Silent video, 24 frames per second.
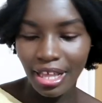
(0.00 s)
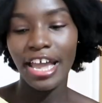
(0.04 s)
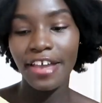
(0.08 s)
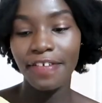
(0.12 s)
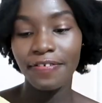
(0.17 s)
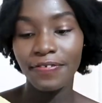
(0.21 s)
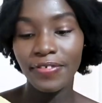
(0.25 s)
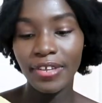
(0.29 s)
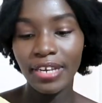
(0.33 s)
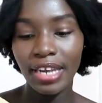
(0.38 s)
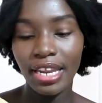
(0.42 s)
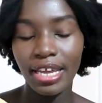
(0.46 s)
I
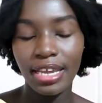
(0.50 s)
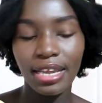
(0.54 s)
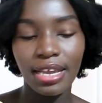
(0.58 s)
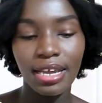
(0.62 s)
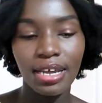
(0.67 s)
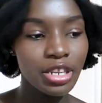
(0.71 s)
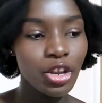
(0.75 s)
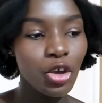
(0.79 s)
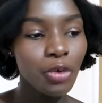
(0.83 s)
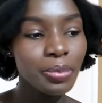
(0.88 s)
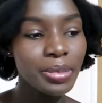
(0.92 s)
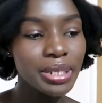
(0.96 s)
feel
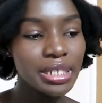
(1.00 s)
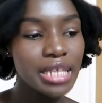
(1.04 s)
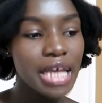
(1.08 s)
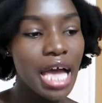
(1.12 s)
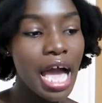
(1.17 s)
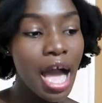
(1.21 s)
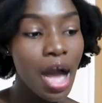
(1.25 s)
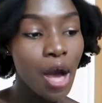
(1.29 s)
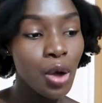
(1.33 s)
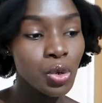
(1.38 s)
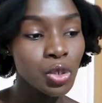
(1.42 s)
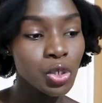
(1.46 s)
like Naomi's
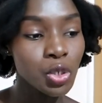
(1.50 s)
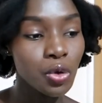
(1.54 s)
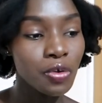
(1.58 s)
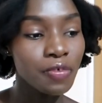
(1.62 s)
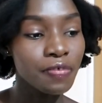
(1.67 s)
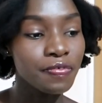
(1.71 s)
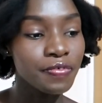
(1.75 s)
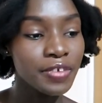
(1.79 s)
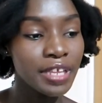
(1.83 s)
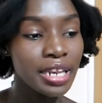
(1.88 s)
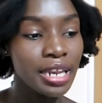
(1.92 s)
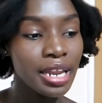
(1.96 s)
house
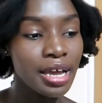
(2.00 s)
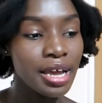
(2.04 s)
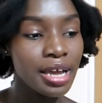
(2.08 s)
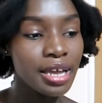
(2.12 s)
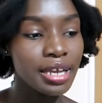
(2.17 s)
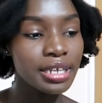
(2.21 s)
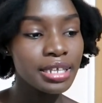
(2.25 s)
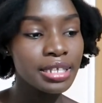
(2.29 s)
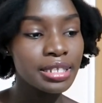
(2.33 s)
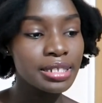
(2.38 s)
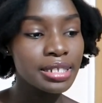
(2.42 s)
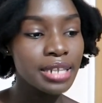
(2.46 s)
or villa
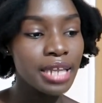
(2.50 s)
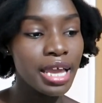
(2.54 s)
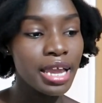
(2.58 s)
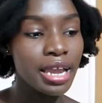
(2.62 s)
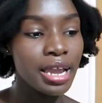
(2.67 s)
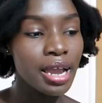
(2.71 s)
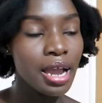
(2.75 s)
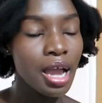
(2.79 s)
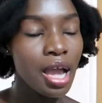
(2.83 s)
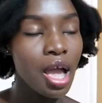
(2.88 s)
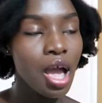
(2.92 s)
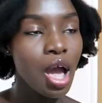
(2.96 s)
is
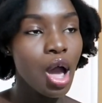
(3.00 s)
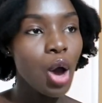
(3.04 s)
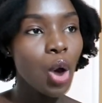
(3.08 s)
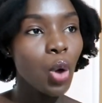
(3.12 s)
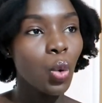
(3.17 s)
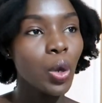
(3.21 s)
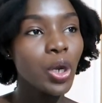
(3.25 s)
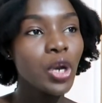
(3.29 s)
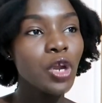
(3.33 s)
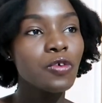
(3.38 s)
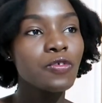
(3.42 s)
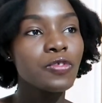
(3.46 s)
like
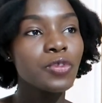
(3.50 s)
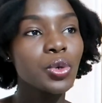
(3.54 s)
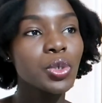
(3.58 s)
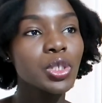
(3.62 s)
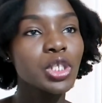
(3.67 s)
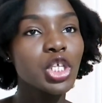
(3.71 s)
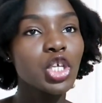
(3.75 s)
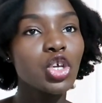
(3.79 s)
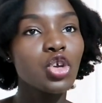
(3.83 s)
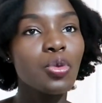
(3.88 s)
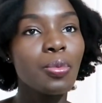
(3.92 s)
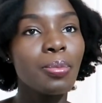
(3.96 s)
one of
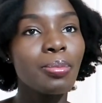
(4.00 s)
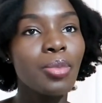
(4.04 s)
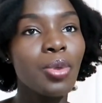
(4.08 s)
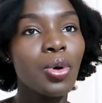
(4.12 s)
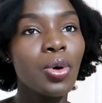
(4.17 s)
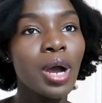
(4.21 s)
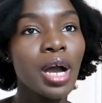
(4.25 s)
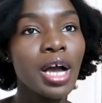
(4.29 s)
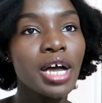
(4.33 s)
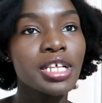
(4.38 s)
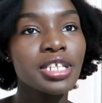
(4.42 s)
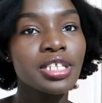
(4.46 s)
those
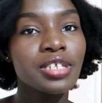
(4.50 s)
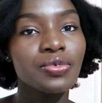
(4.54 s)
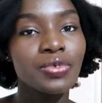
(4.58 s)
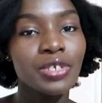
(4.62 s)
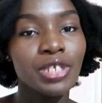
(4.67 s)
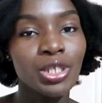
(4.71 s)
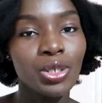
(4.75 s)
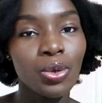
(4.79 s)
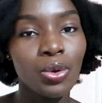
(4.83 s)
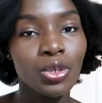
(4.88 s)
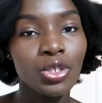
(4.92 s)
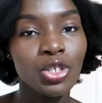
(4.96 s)
humongous
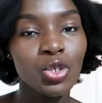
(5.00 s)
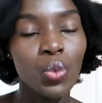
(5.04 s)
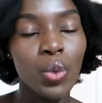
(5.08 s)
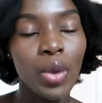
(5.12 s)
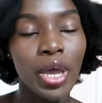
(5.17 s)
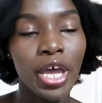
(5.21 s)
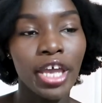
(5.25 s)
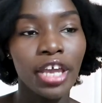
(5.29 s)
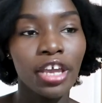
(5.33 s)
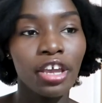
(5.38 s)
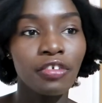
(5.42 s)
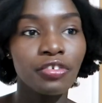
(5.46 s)
resorts
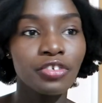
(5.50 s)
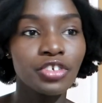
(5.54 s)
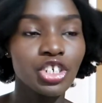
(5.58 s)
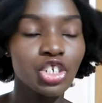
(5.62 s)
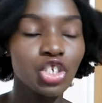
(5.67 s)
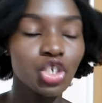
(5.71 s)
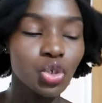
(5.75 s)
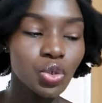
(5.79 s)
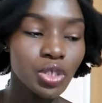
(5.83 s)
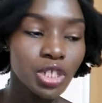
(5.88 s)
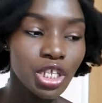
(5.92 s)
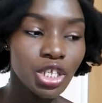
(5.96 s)
where if
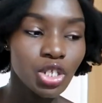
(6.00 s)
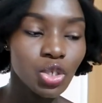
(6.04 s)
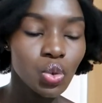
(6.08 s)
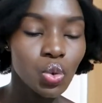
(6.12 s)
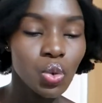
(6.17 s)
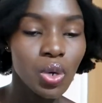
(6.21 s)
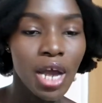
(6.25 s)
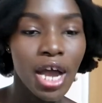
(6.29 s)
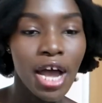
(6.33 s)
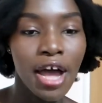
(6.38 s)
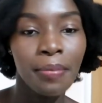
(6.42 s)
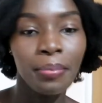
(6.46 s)
she chooses to
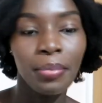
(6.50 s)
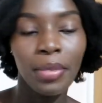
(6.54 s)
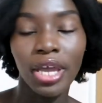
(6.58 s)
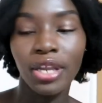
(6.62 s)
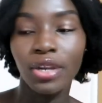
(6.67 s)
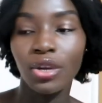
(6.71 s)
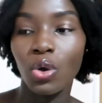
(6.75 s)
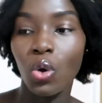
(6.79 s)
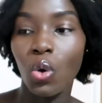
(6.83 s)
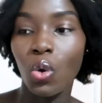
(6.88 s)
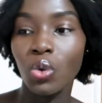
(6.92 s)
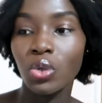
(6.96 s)
come
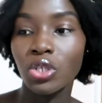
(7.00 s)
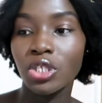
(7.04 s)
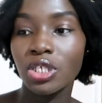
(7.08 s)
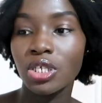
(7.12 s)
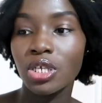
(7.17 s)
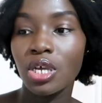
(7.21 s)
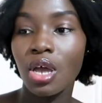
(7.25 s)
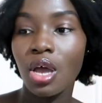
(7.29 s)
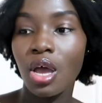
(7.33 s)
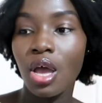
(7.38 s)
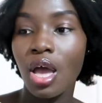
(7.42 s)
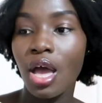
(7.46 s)
and
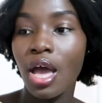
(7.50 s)
host